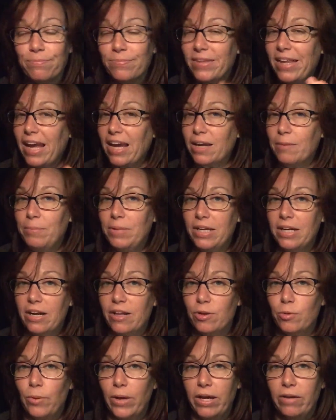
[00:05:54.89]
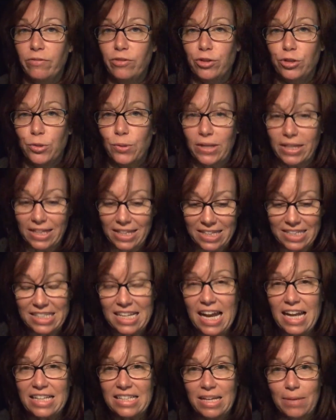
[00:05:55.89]
That could be another way of you doing the
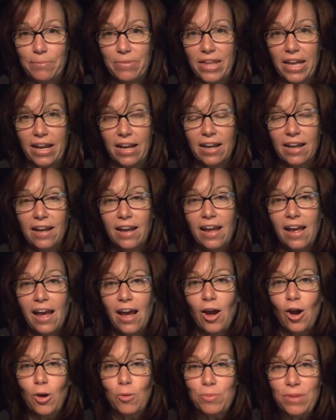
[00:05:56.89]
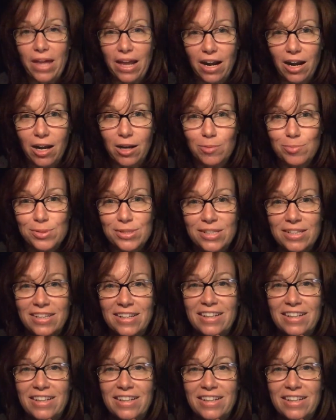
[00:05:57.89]
exact same thing. Hope that helps.